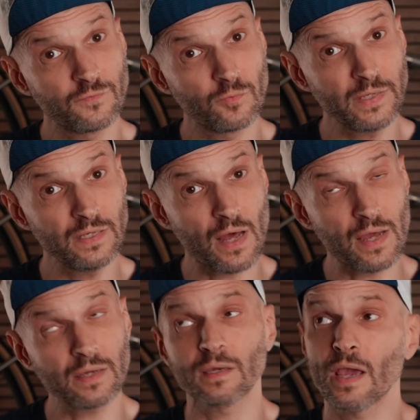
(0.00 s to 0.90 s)
for me,
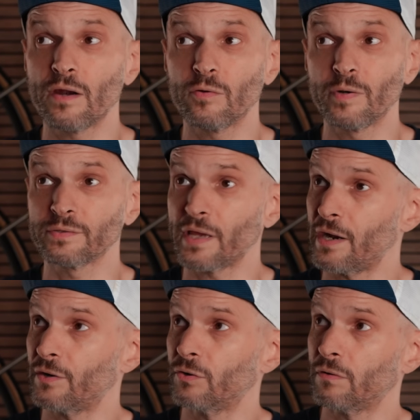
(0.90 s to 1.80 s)
I care about
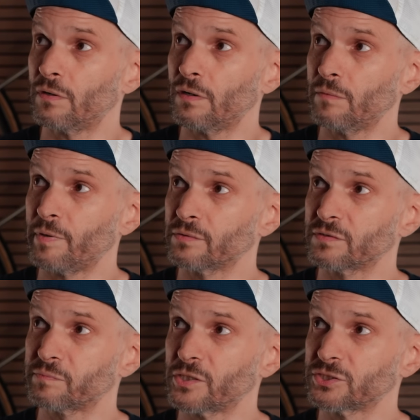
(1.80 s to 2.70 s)
aero about
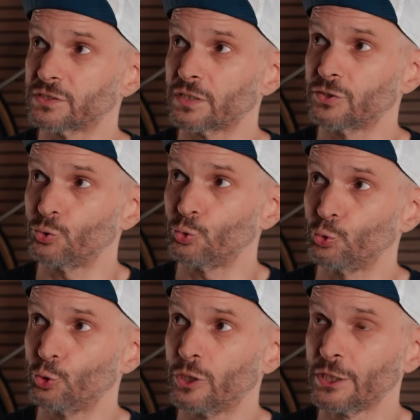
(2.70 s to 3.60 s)
as much as I
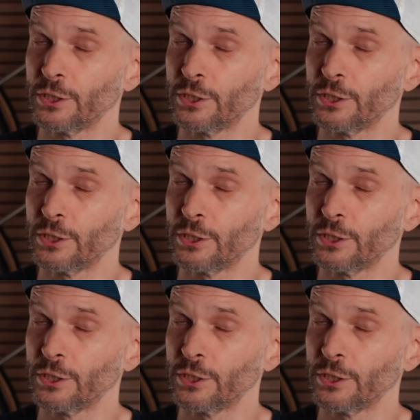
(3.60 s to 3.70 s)
do